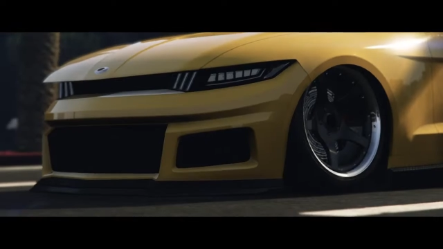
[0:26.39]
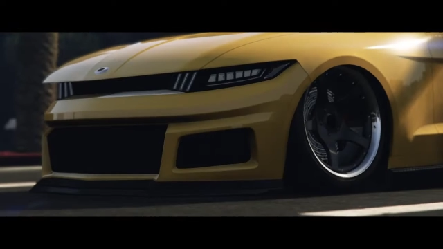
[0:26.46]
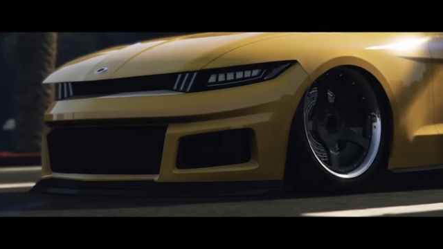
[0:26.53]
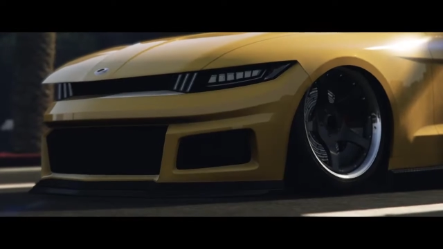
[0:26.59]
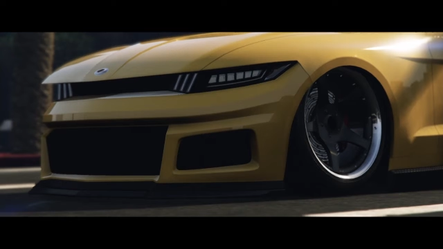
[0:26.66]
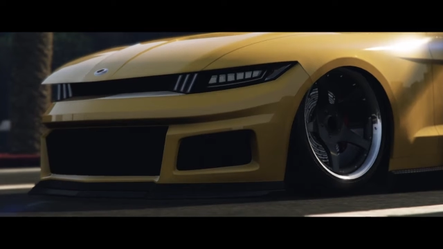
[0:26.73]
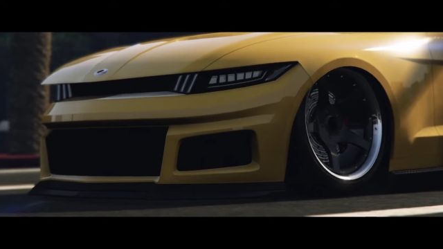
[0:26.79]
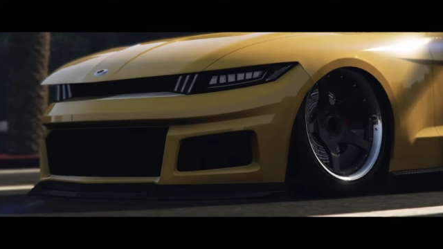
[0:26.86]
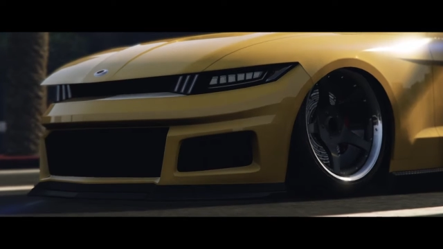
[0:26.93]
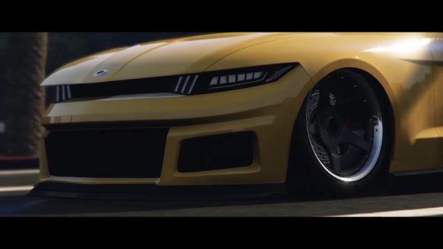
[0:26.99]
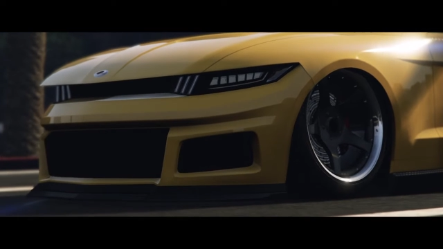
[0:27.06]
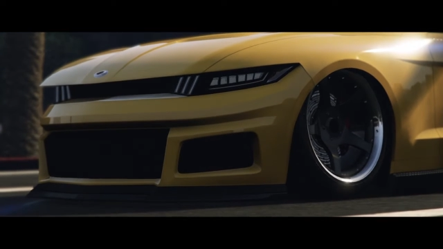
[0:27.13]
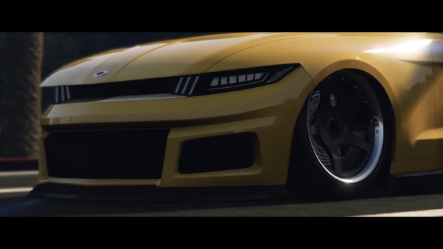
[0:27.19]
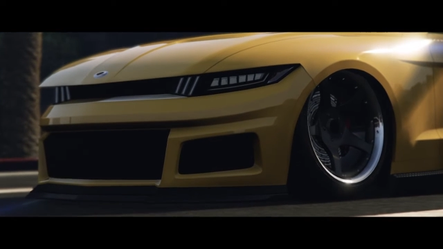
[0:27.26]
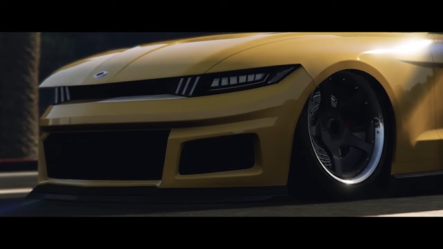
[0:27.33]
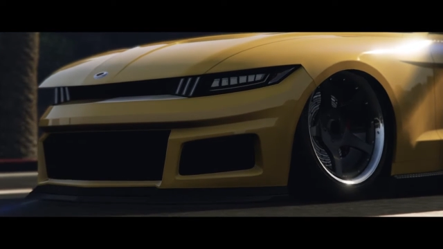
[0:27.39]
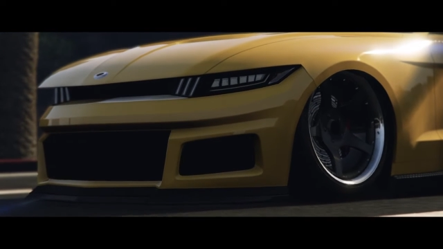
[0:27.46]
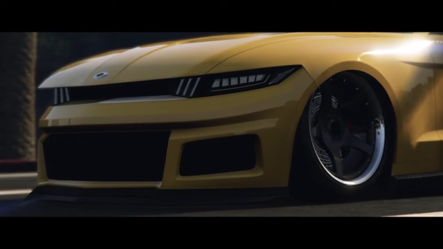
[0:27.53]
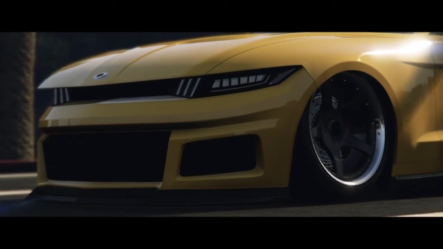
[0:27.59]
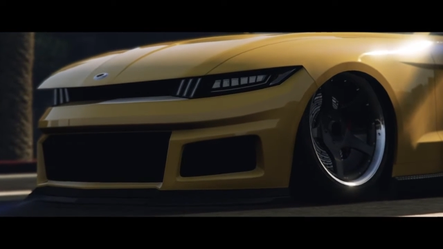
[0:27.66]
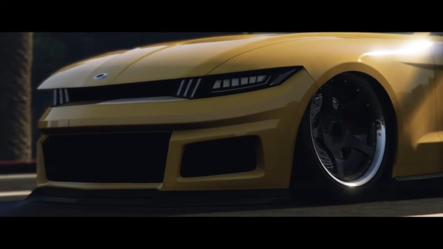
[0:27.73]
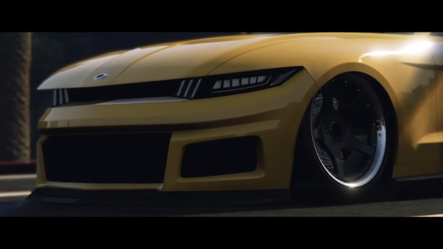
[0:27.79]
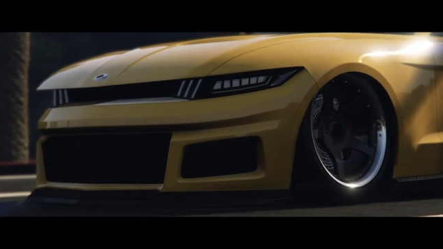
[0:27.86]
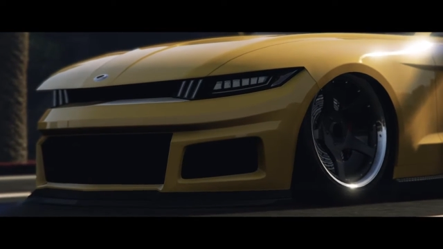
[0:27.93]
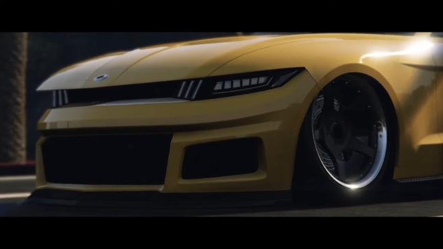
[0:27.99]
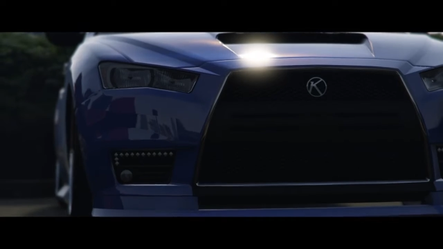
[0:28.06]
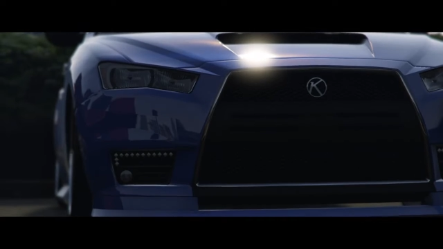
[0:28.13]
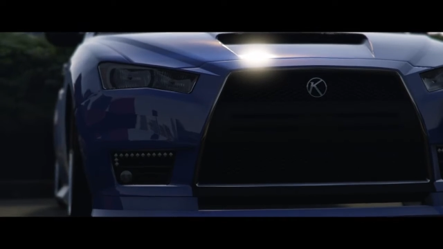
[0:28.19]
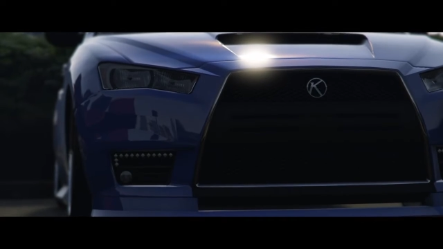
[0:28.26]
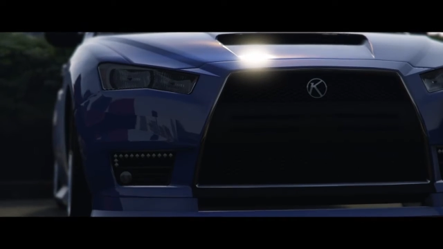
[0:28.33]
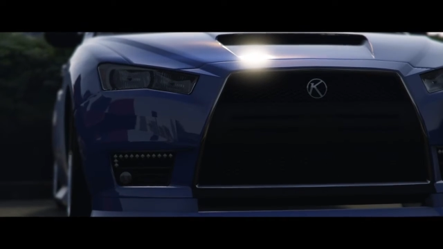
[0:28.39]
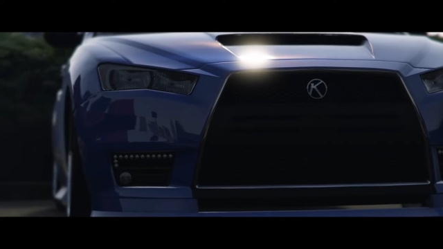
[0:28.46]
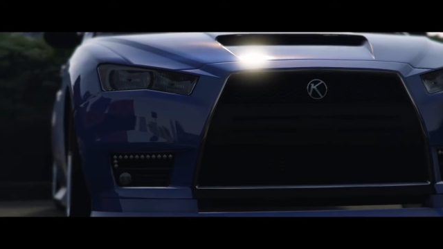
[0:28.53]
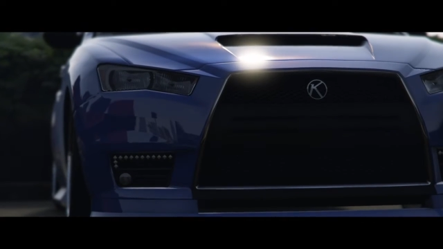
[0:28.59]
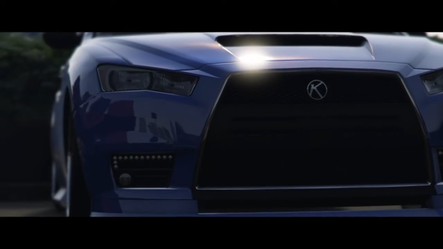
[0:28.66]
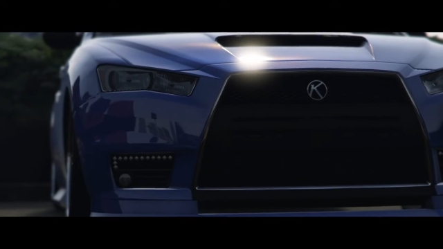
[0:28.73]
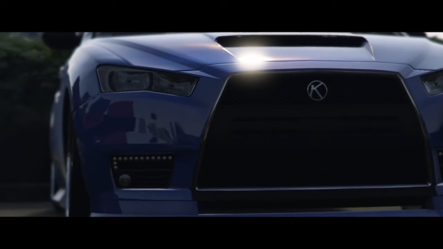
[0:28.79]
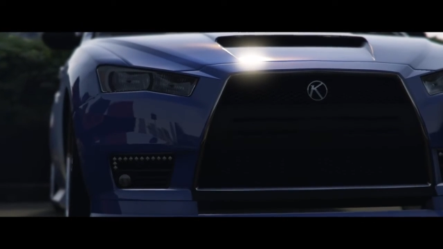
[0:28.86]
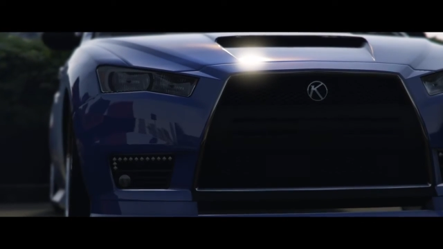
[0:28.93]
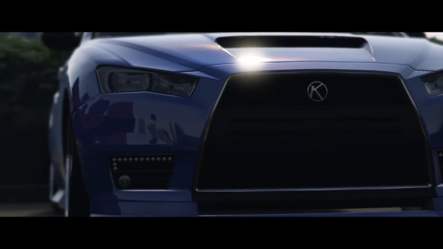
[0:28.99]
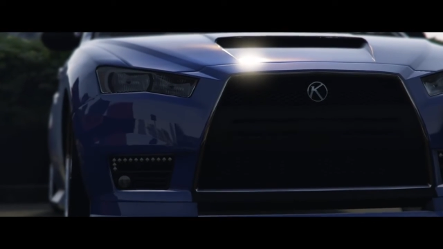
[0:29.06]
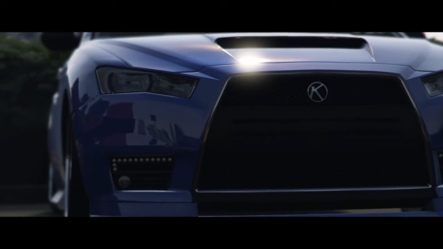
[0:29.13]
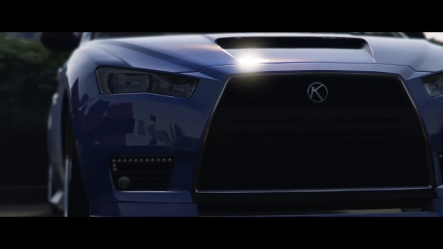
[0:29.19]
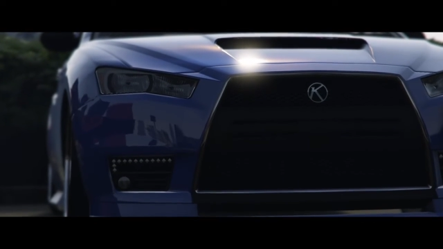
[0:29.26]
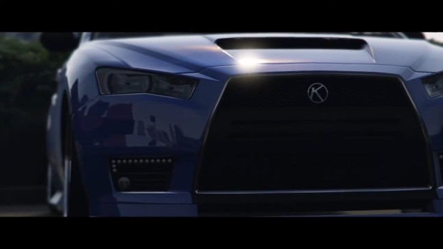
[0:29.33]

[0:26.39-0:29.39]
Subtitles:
Nobody's mouth can be seen.